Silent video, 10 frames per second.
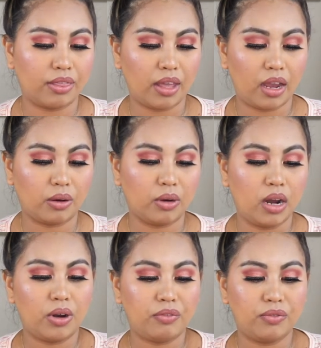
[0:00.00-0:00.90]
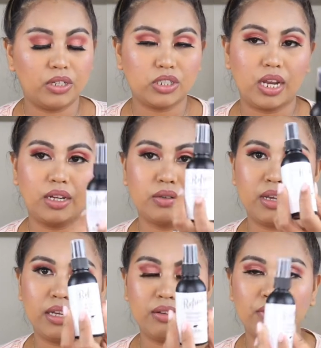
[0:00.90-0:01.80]
their Refresh
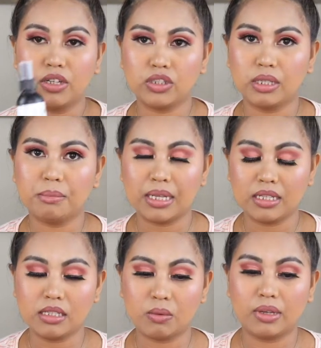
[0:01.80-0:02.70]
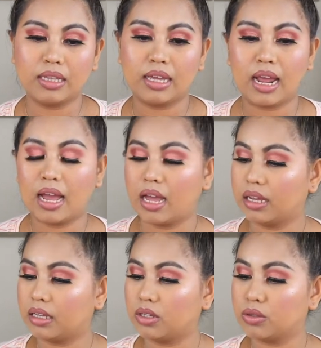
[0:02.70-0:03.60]
Hydrating Facial Mist, the one that
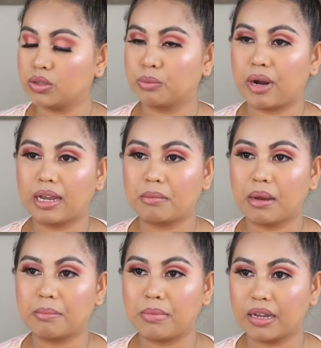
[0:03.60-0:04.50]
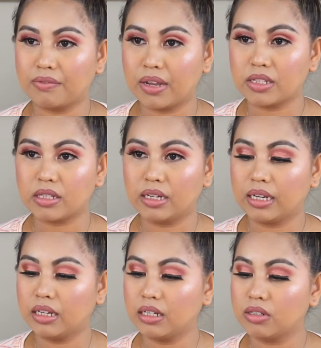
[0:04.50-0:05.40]
I used to prime my face
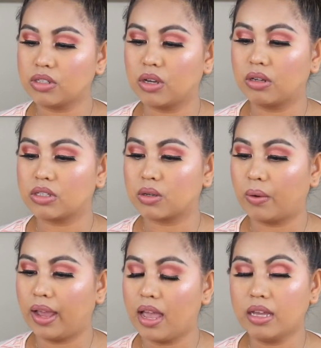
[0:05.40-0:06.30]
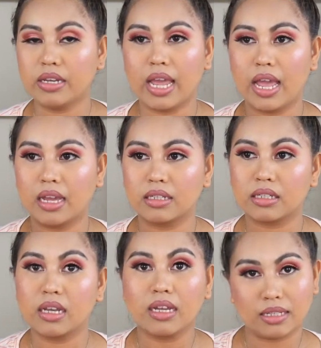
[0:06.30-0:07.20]
earlier. So let's go ahead
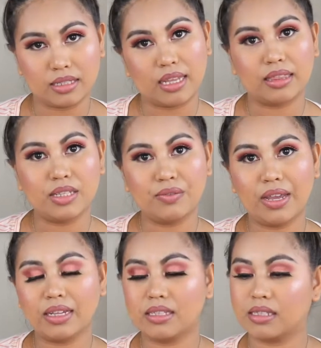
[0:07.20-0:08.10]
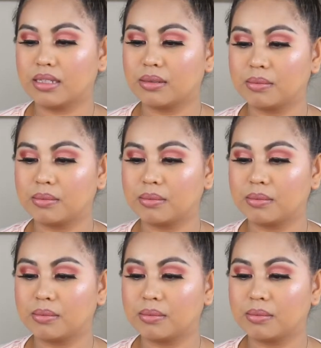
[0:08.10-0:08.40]
and set this face.